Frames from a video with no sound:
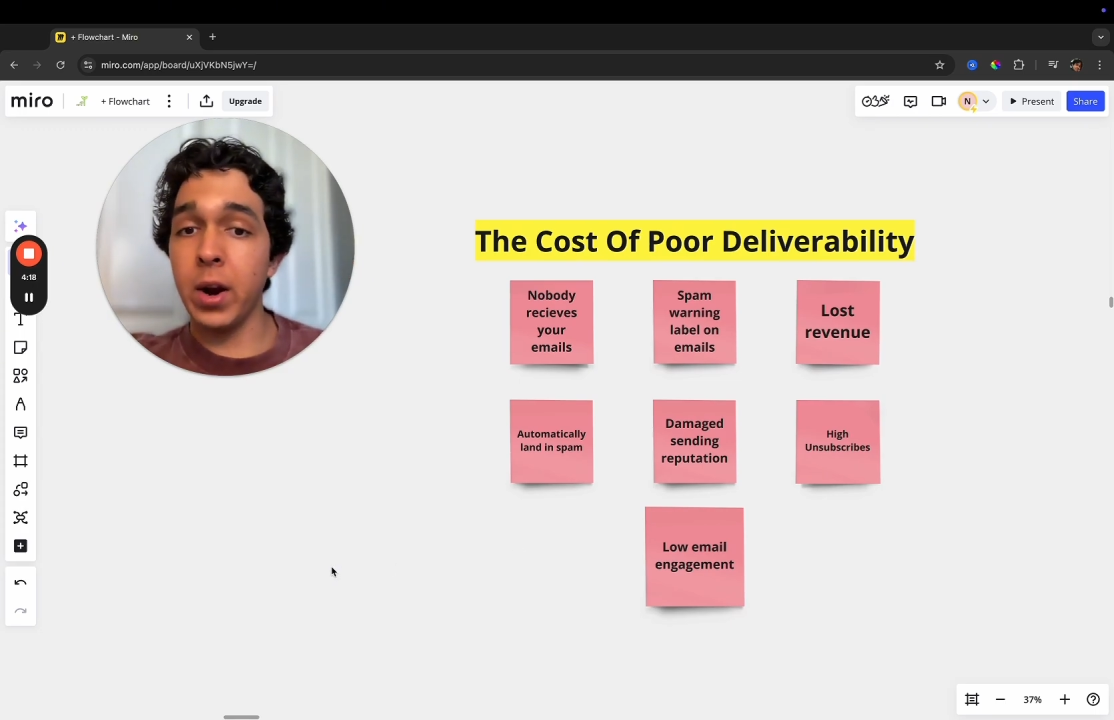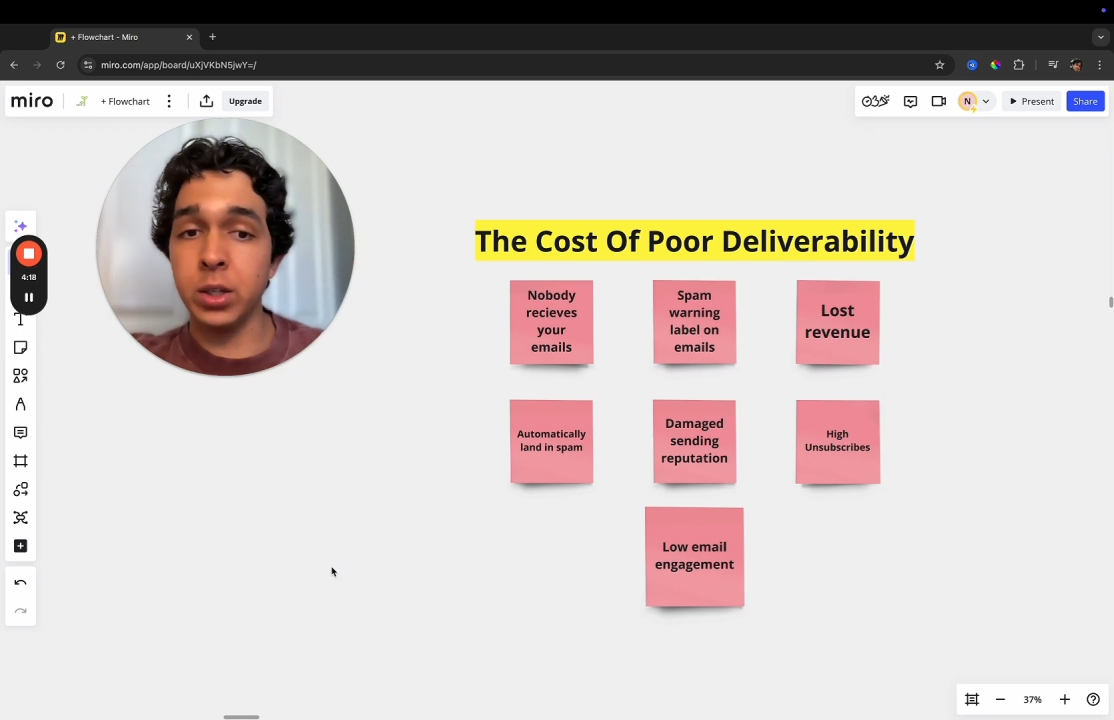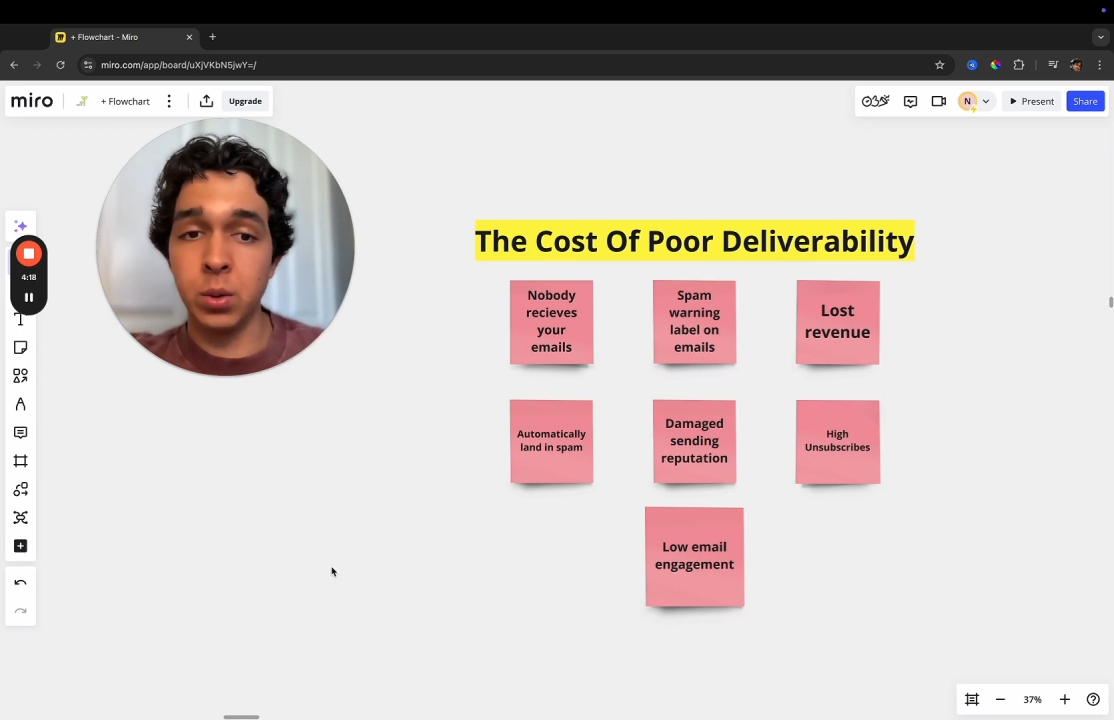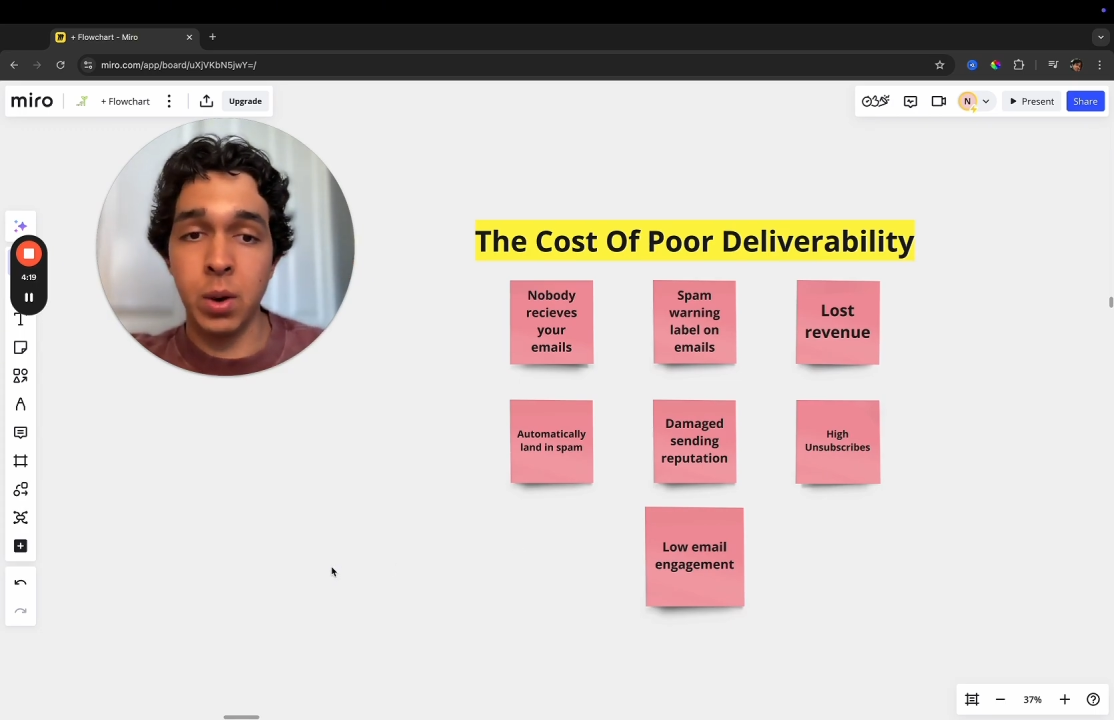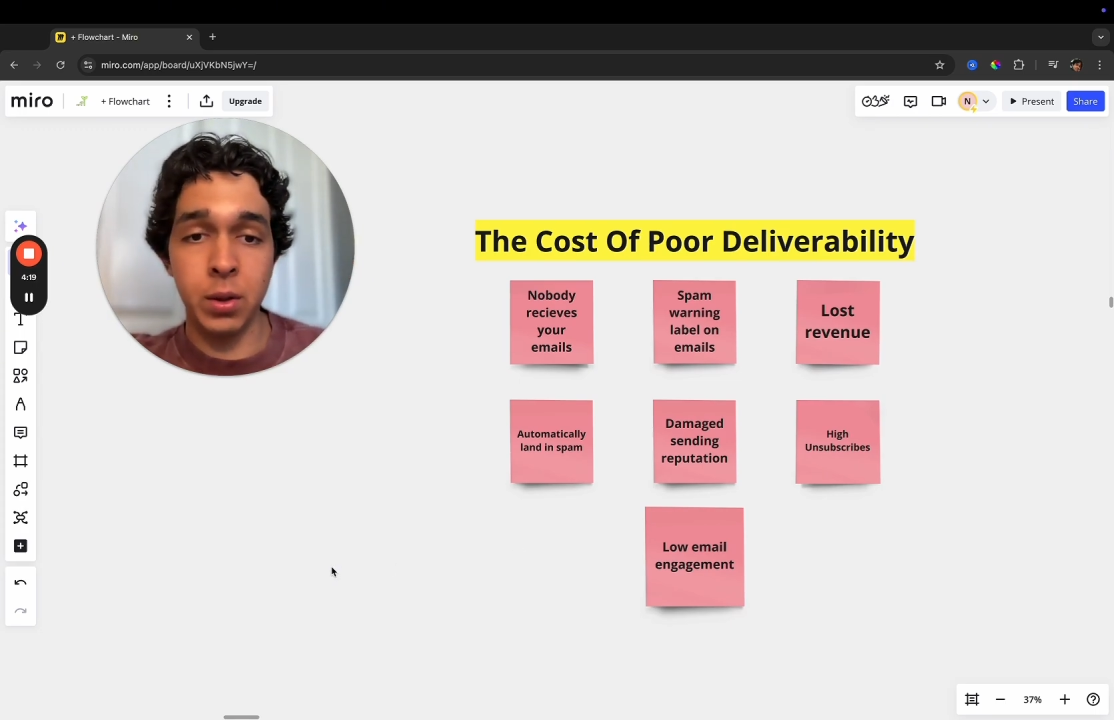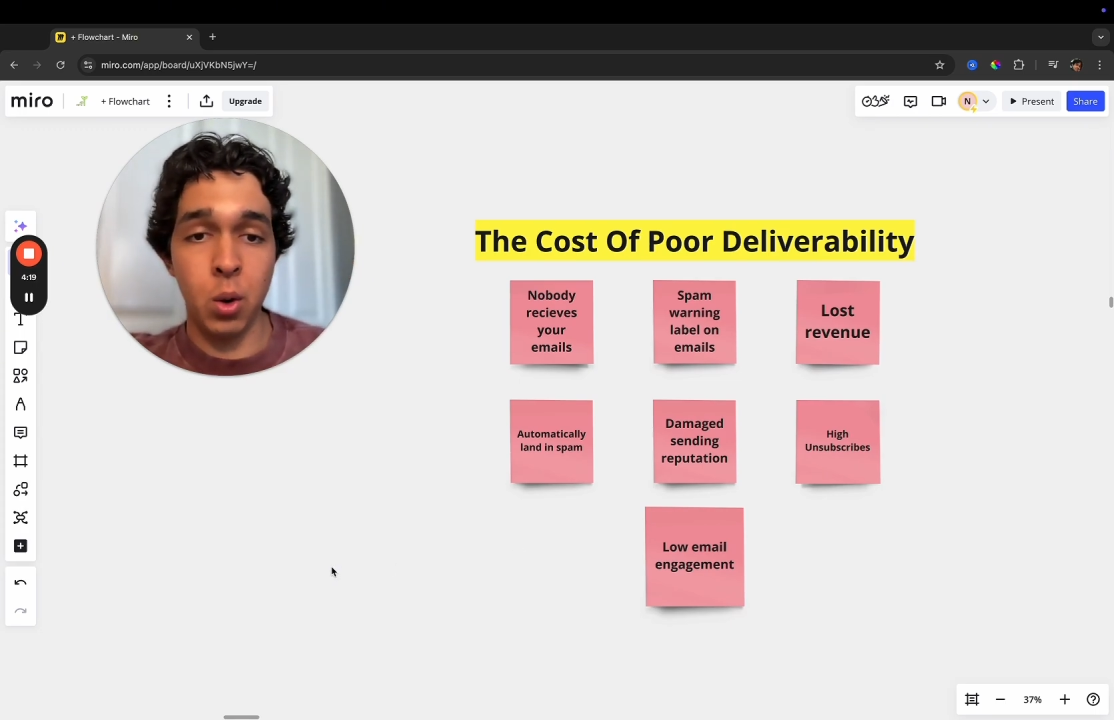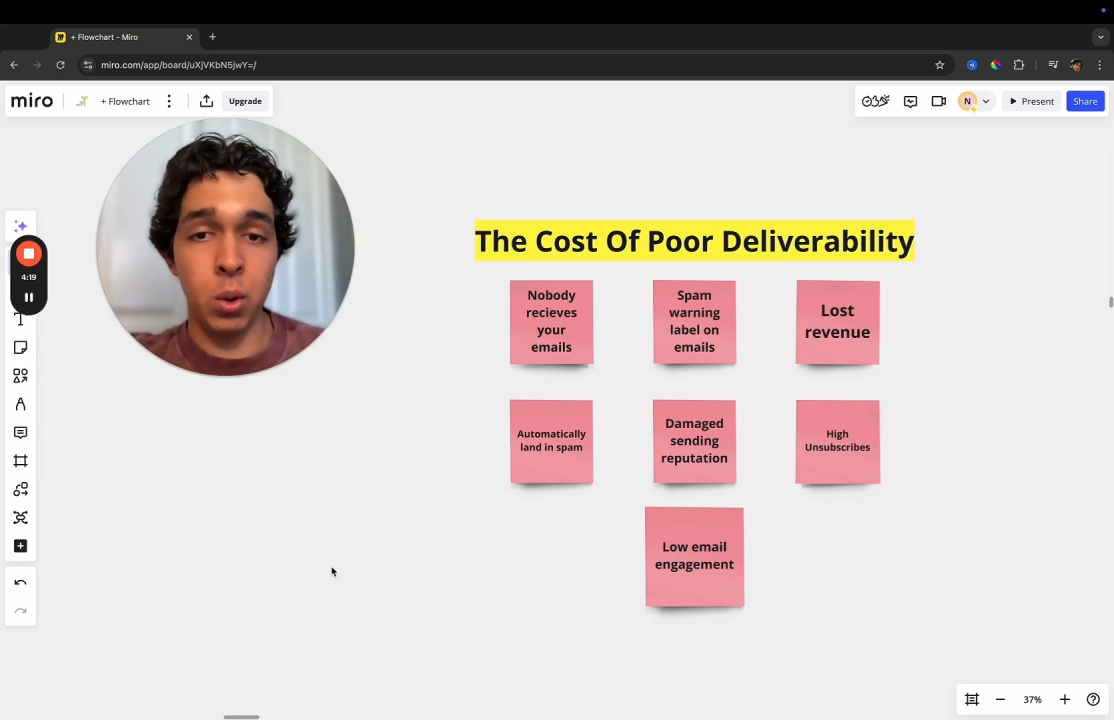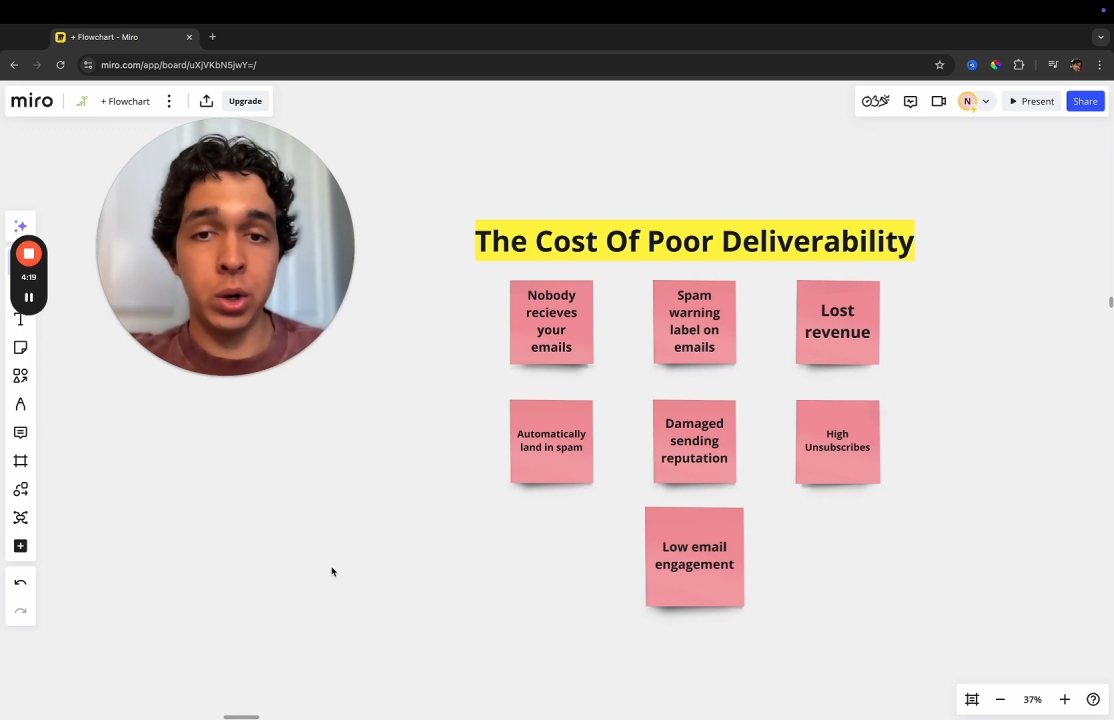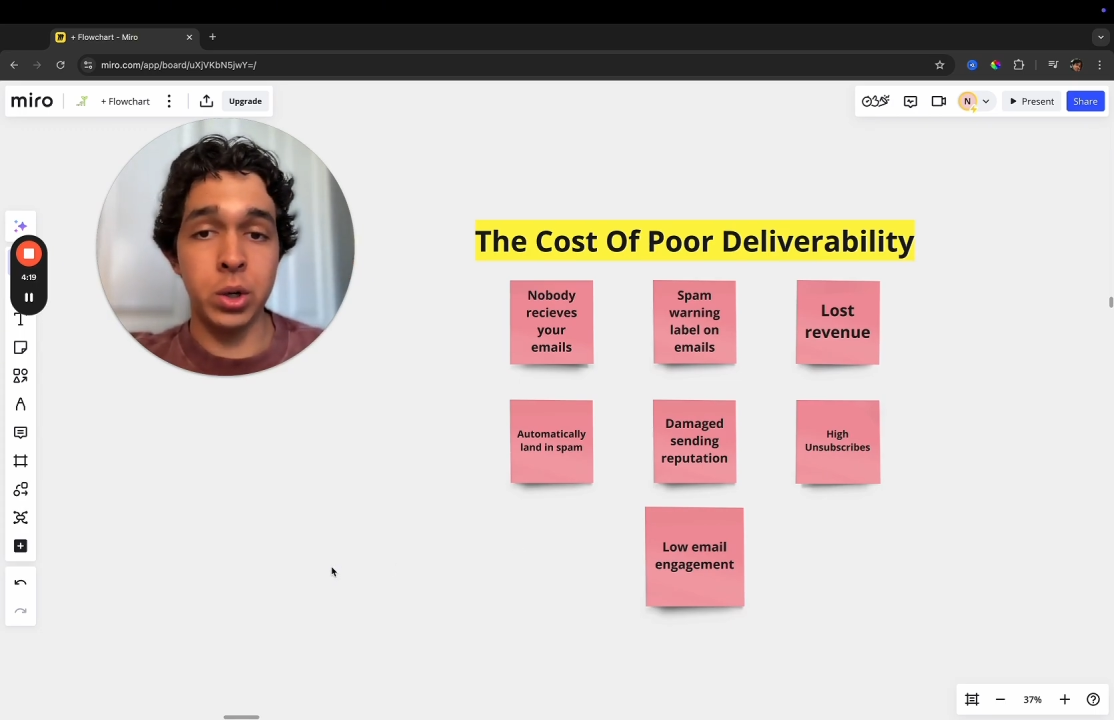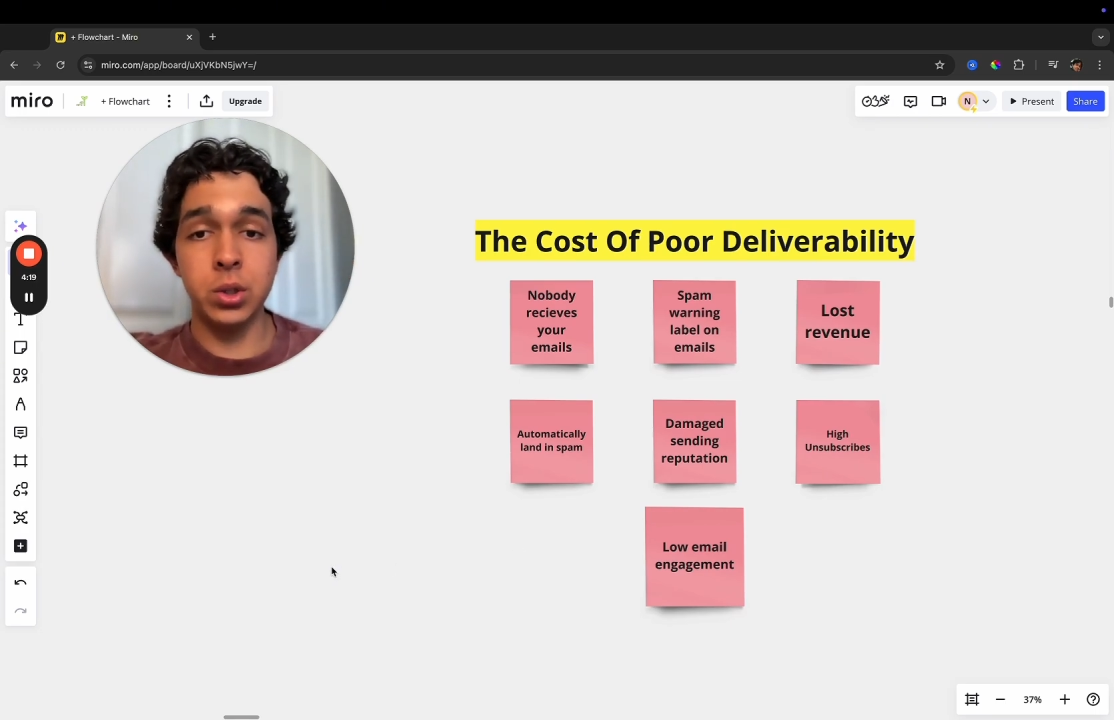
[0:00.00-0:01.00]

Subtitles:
is around the corner.